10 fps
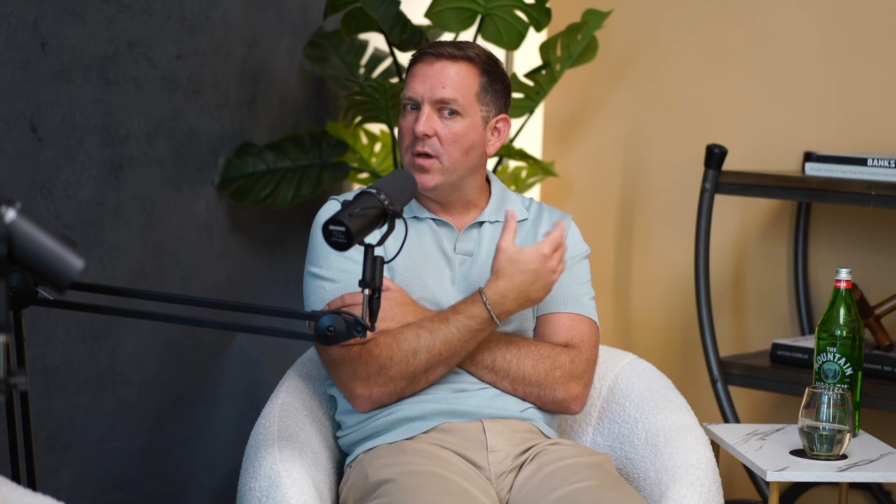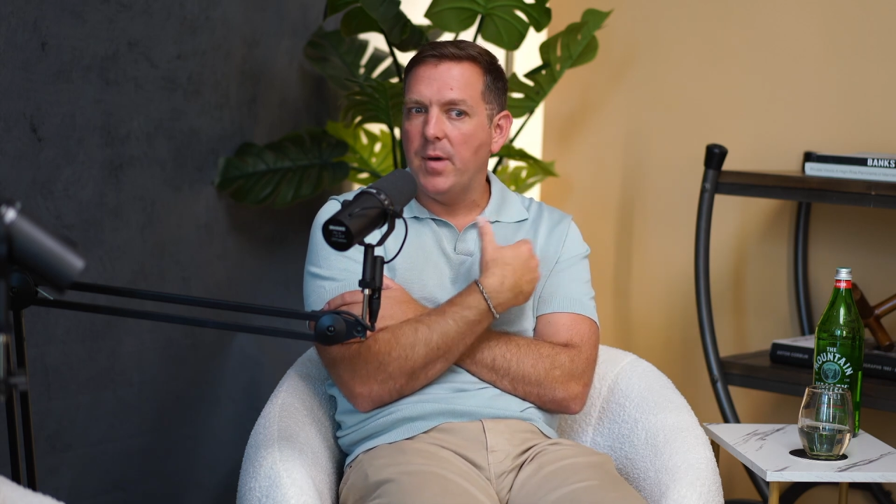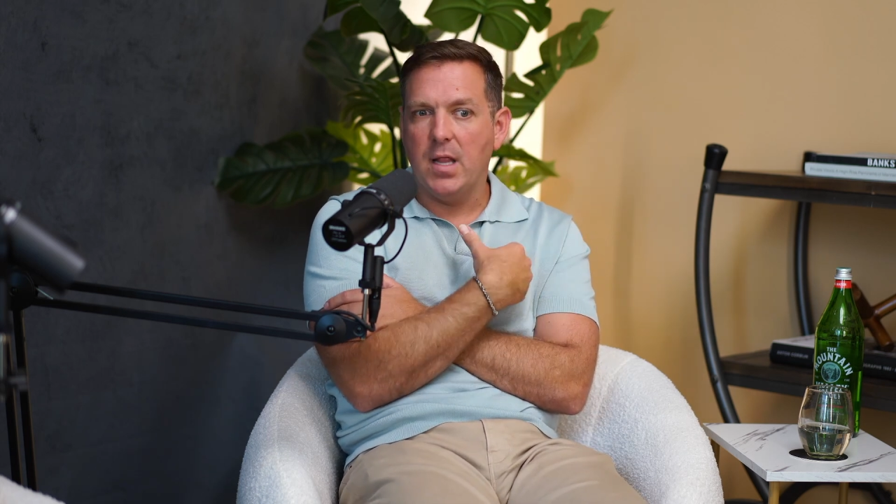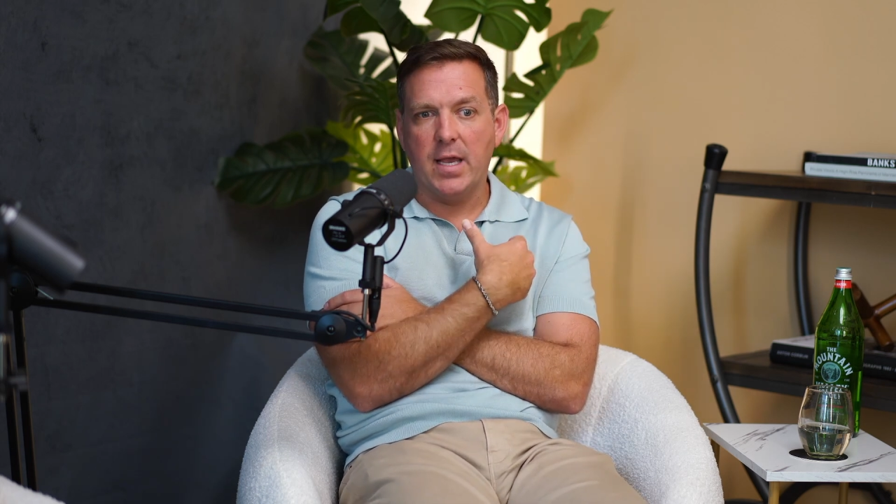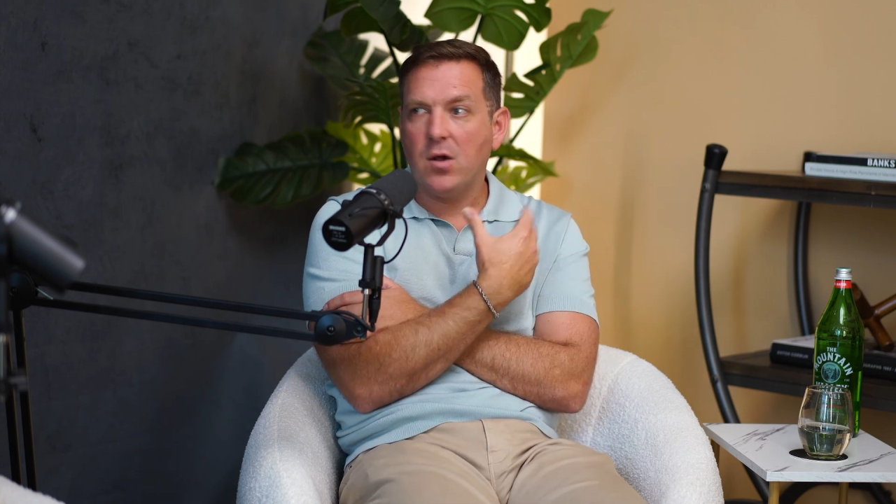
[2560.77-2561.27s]
Am I
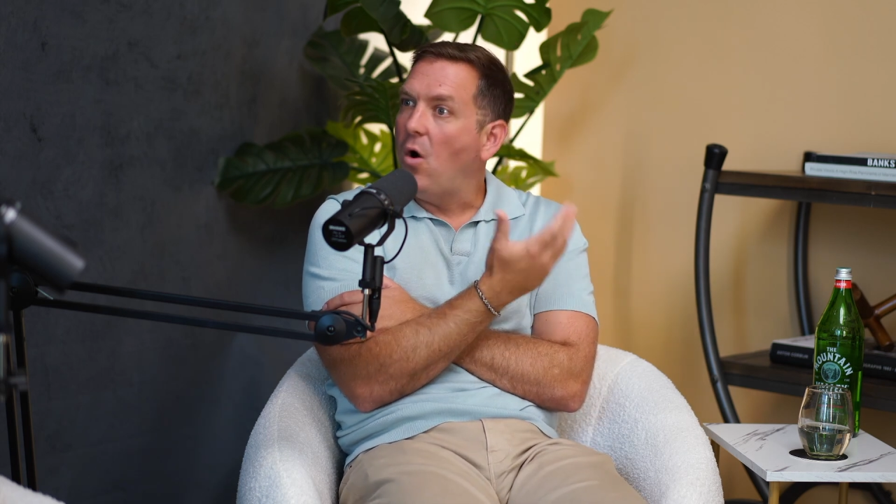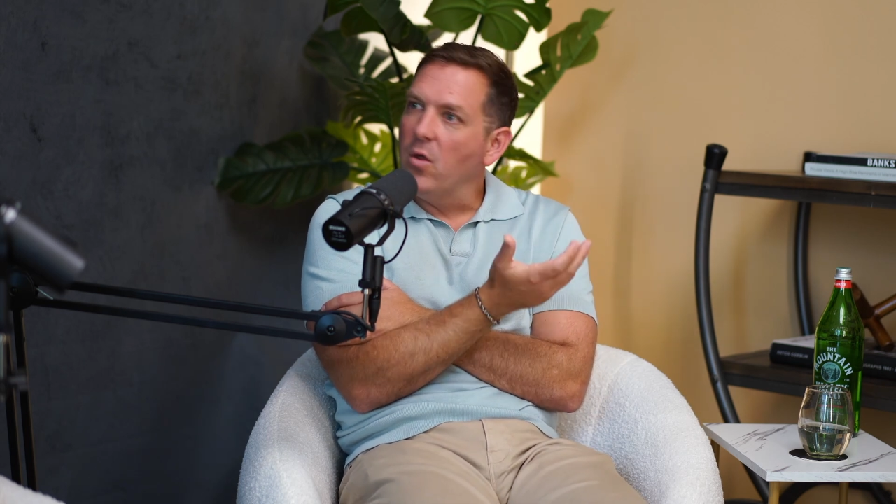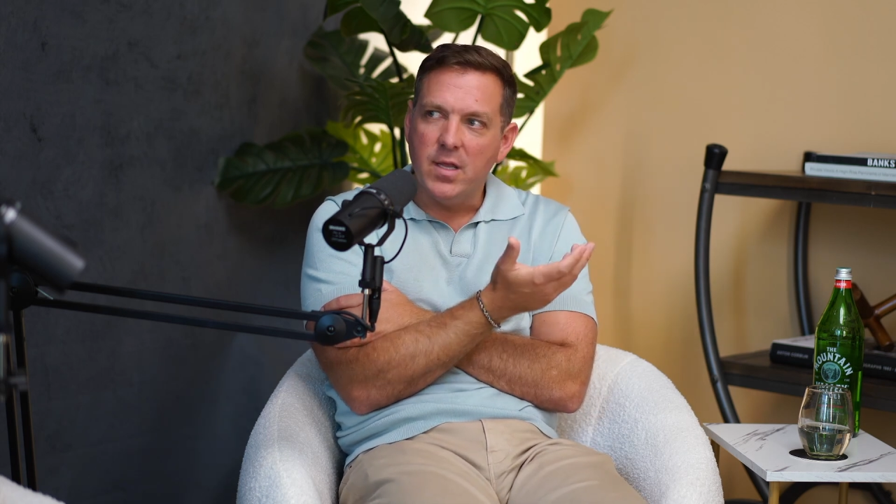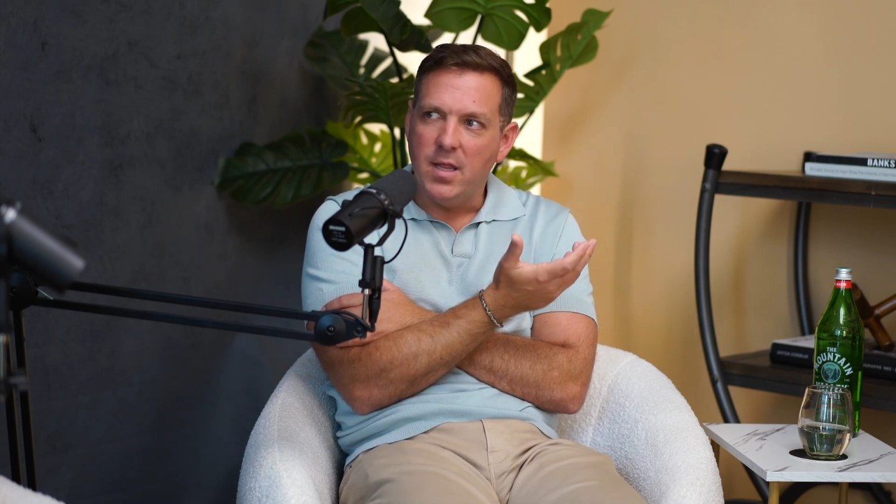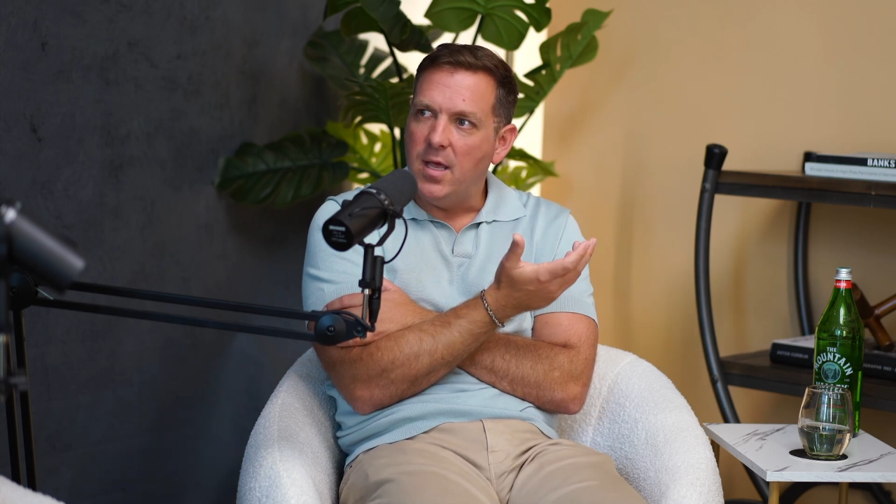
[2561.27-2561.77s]
like
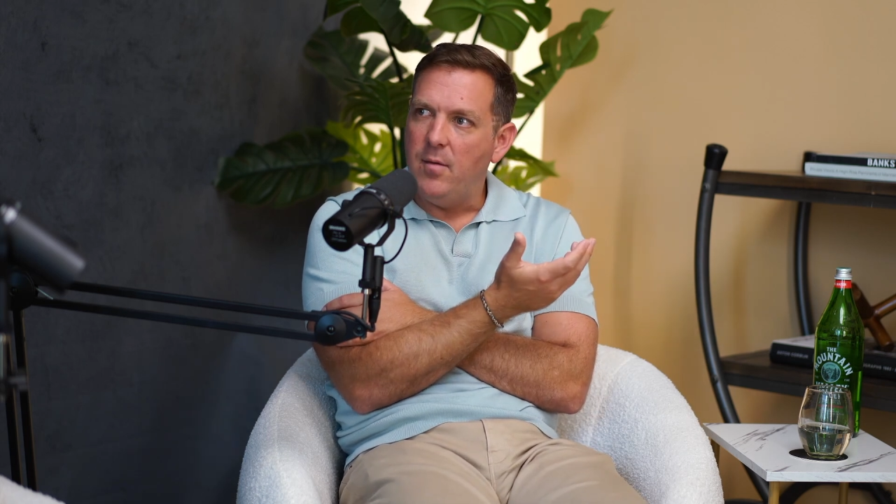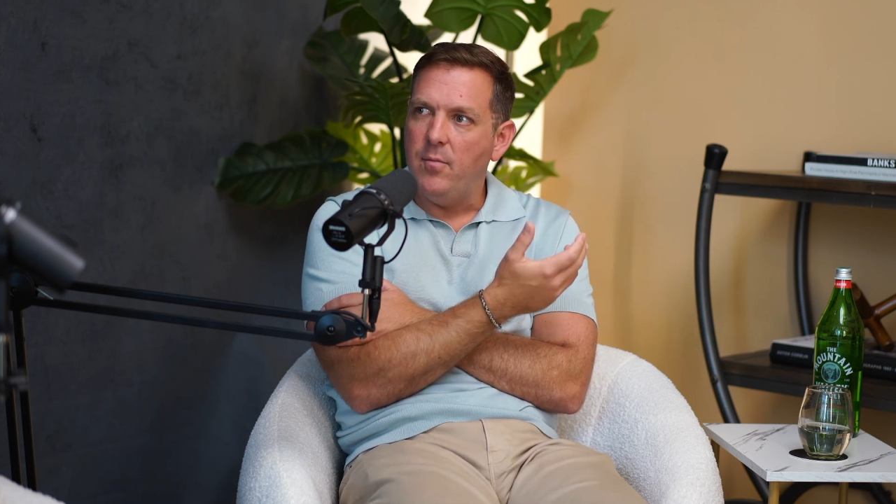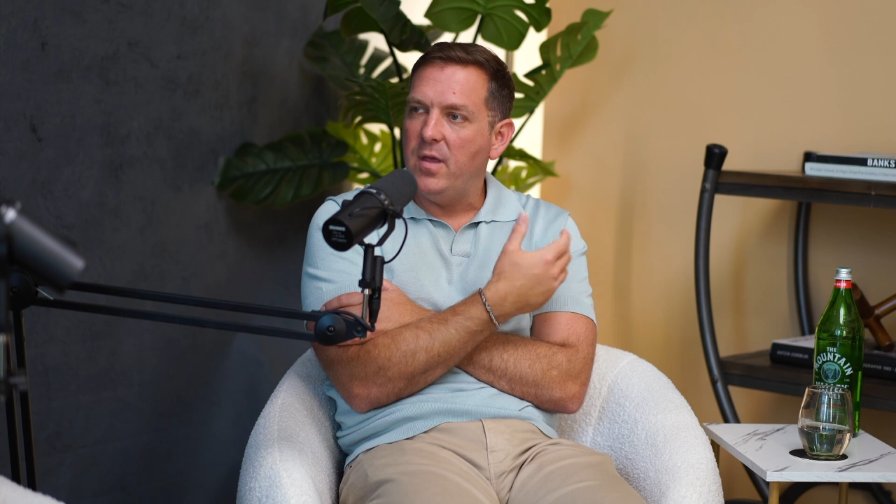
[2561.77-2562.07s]
calling them